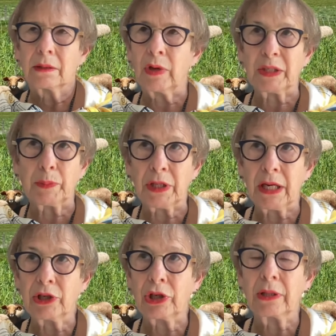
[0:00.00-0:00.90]

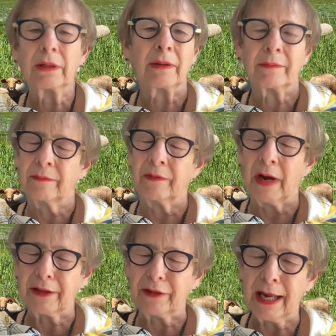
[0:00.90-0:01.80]
transportation
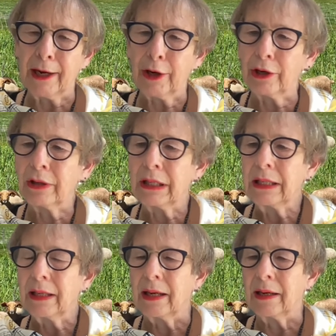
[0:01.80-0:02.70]
via the air,
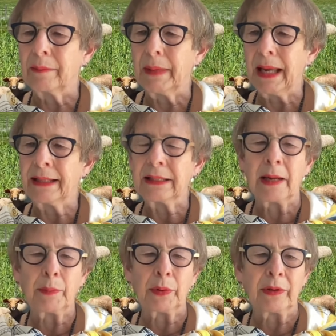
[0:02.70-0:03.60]
um, any
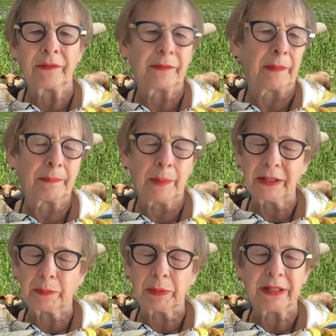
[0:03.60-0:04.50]
number of
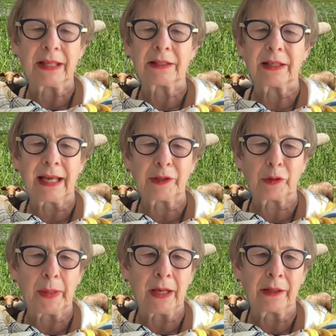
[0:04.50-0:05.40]
possibly things like
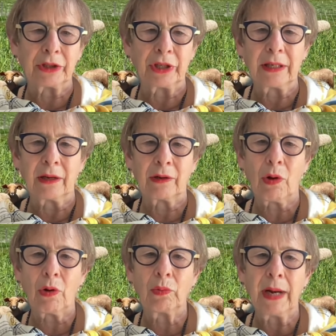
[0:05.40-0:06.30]
astrobiology, a
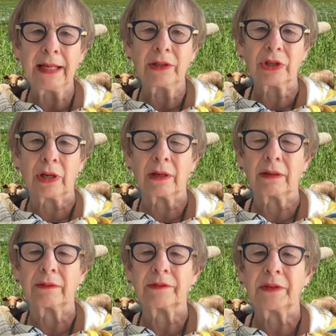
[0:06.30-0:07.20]
whole range
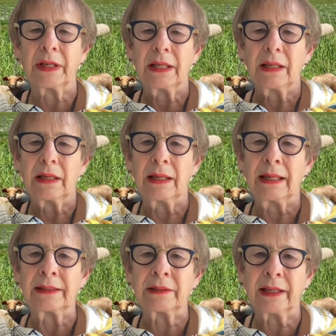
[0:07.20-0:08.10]
of
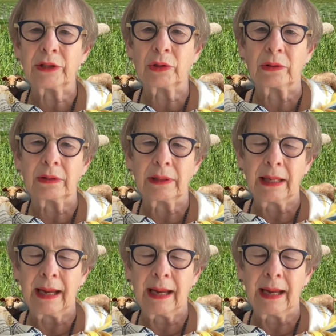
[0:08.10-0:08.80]
intellectual